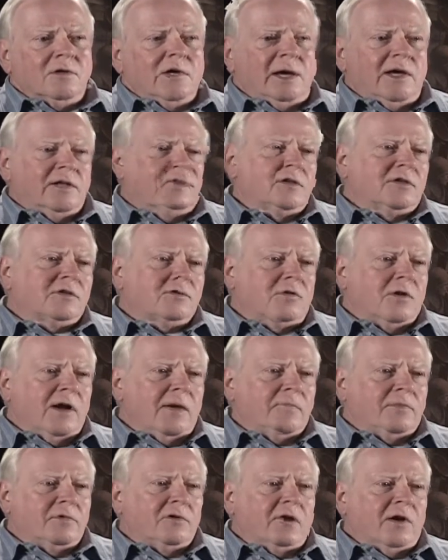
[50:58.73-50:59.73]
they had the
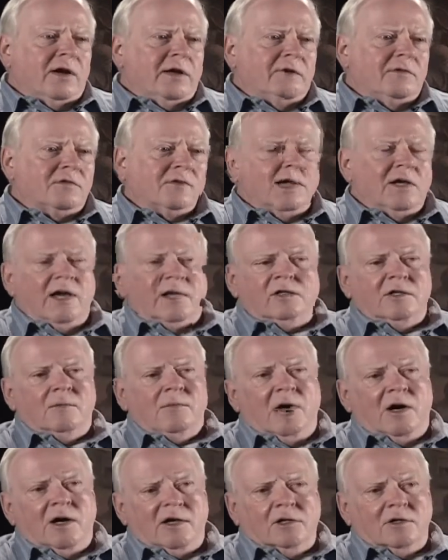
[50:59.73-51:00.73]
scrap drives, they had the
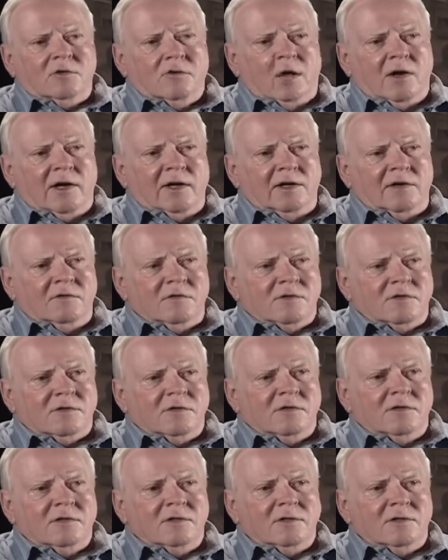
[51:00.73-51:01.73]
bond drives,